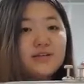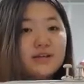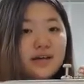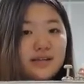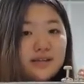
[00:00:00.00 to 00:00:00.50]

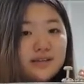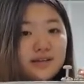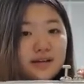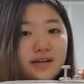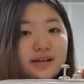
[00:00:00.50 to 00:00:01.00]
this
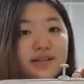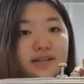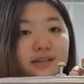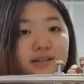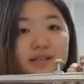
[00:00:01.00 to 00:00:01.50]
is
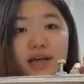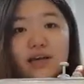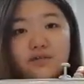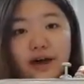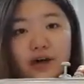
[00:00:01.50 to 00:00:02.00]
the
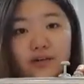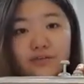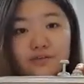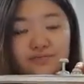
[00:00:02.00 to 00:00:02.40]
second valve,